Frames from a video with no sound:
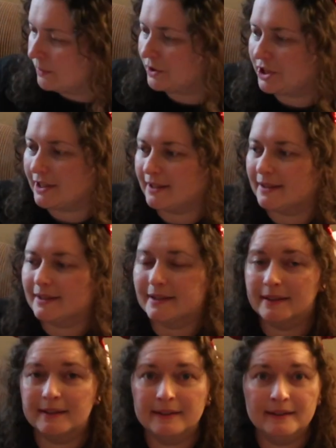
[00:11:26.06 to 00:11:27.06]
which
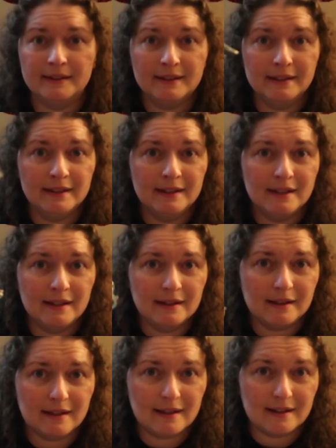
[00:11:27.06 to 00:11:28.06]
is
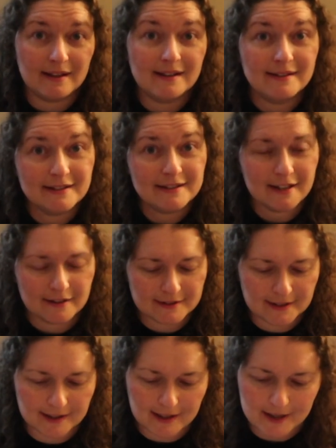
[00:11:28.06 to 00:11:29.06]
the, uh, the
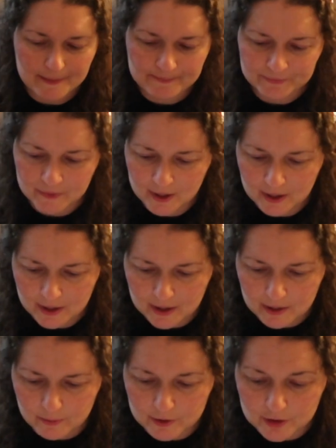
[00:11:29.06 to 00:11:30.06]
skeleton key.
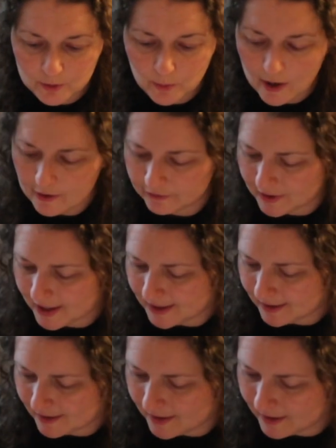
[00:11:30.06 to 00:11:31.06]
It was twelve
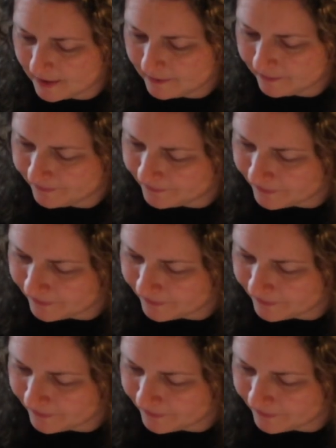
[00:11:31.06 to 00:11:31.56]
ninety-nine.